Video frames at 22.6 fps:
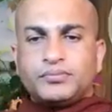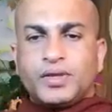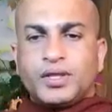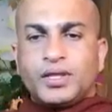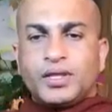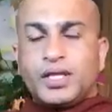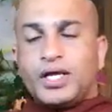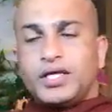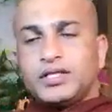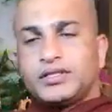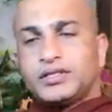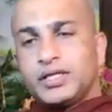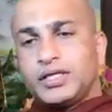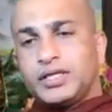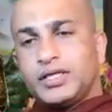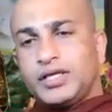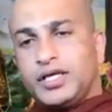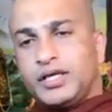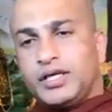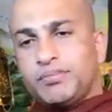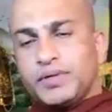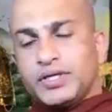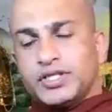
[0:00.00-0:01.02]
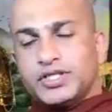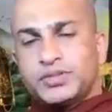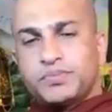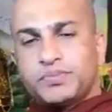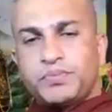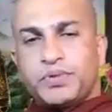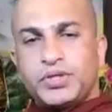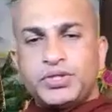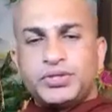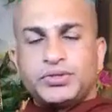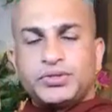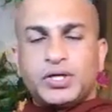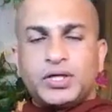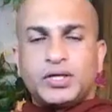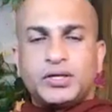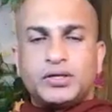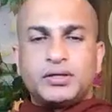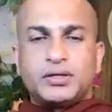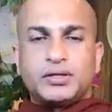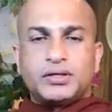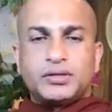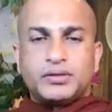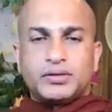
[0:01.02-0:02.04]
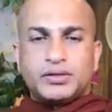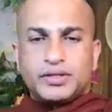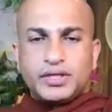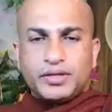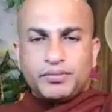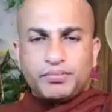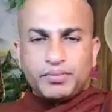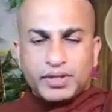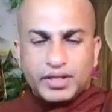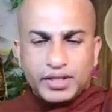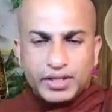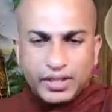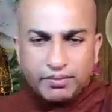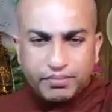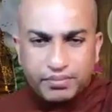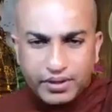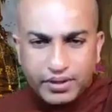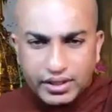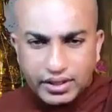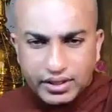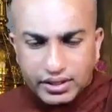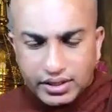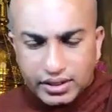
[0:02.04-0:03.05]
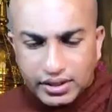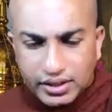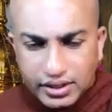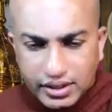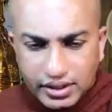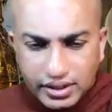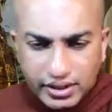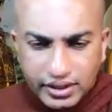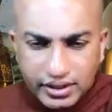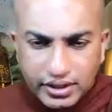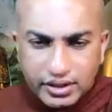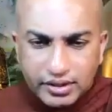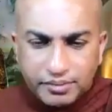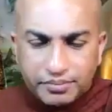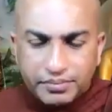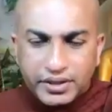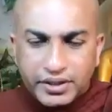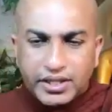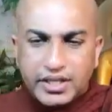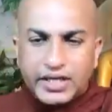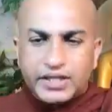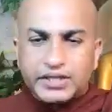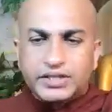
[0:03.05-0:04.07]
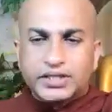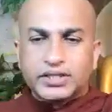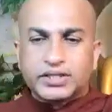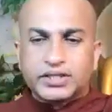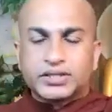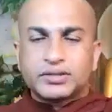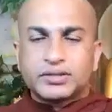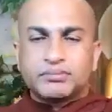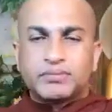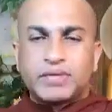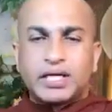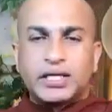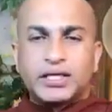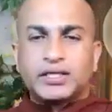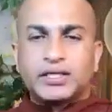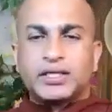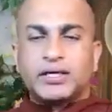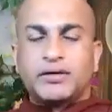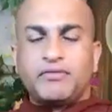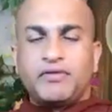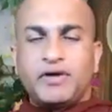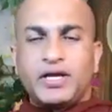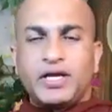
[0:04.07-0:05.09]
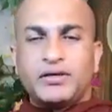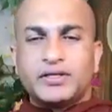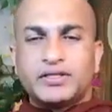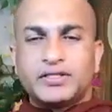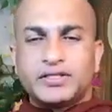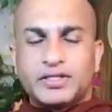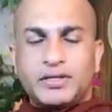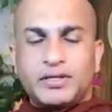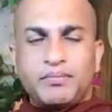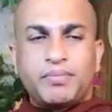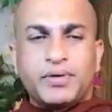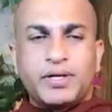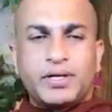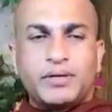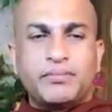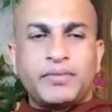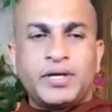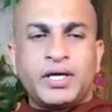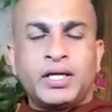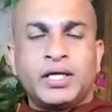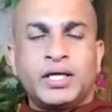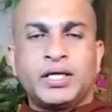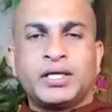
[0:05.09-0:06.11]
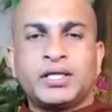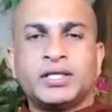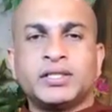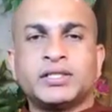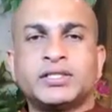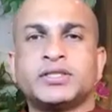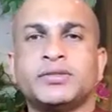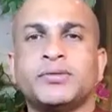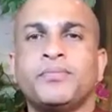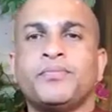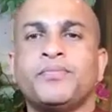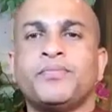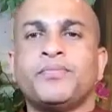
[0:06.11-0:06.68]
there is a deeper spiritual, different, different uh, interpretations, but the very simple meaning is